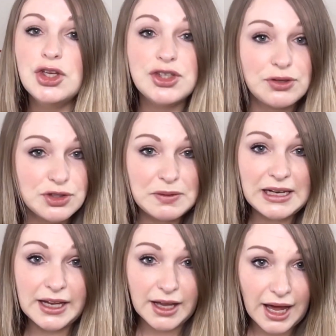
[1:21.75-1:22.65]
So something
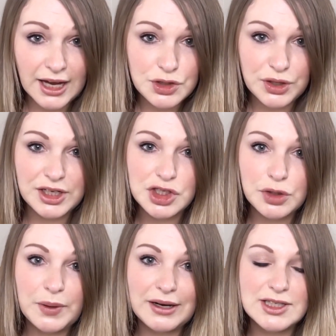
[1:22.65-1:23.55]
like a hydrangea
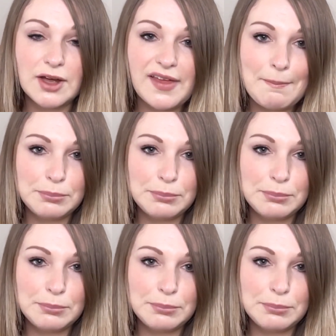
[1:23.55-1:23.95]
where it's got that